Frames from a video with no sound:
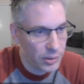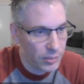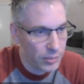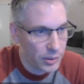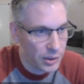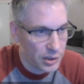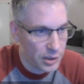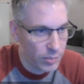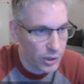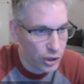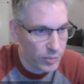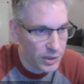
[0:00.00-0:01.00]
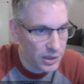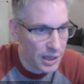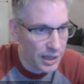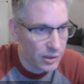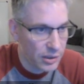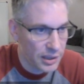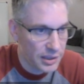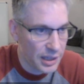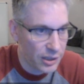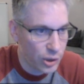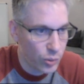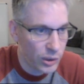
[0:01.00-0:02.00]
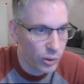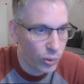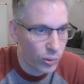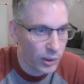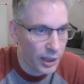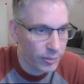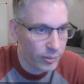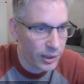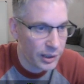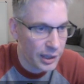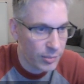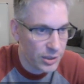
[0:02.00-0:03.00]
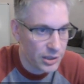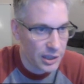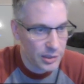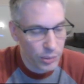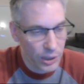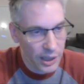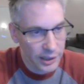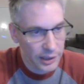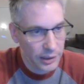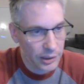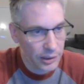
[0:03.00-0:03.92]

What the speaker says: because the bishop is not doing a whole lot right now besides blocking the